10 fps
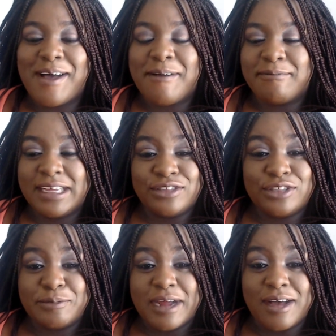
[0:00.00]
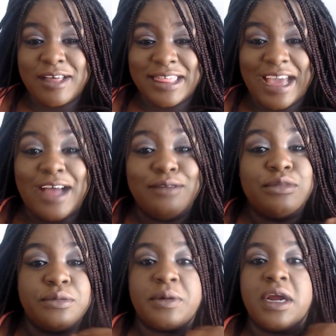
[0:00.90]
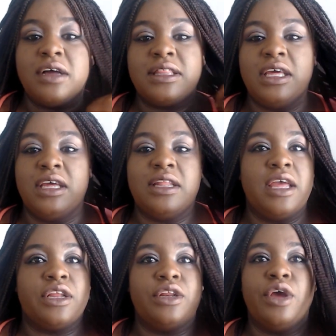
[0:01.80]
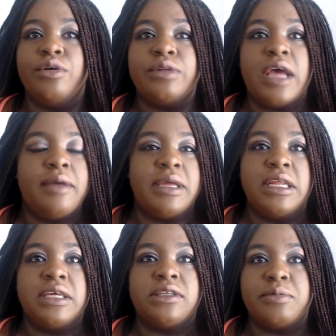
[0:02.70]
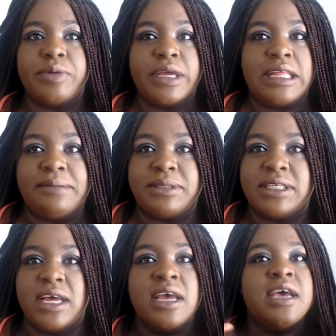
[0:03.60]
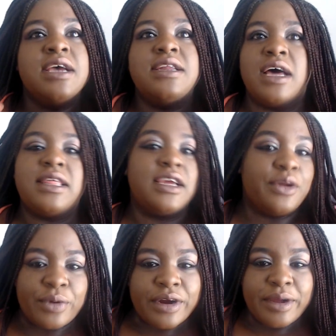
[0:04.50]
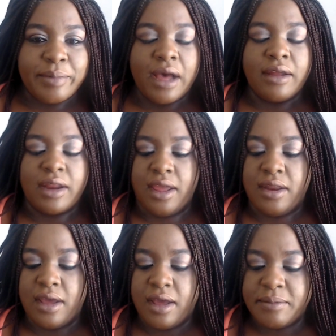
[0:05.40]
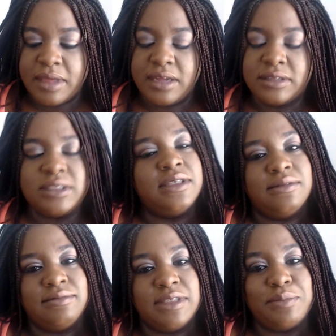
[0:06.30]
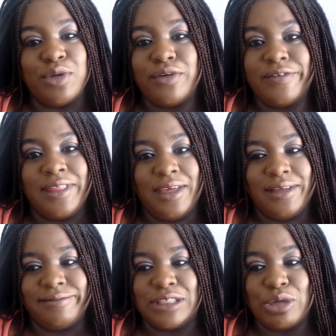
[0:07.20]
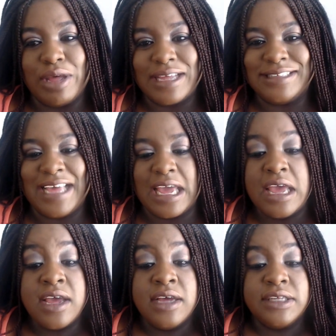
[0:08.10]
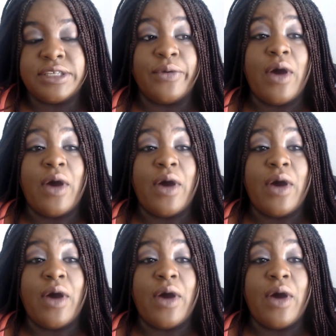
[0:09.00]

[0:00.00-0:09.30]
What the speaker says: he's super healthy. I'm super healthy. Like, no diabetes, no preeclampsia, nothing to worry about. And it's a beautiful thing. That's all I can say. So